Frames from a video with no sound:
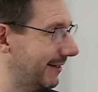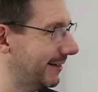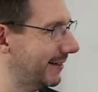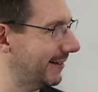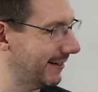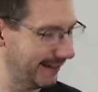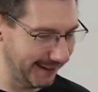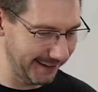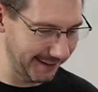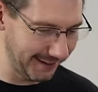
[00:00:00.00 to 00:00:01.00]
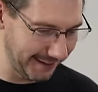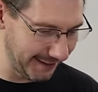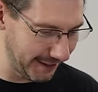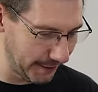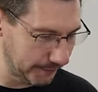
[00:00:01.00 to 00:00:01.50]

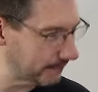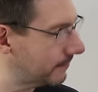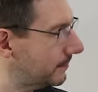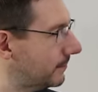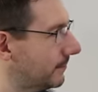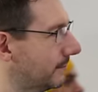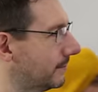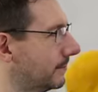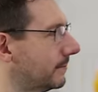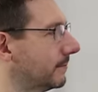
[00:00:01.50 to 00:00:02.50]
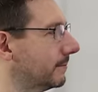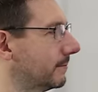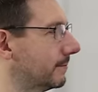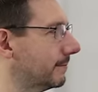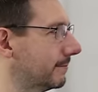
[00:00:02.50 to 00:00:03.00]

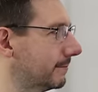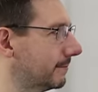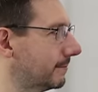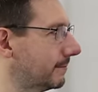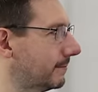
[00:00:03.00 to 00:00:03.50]
[no speech]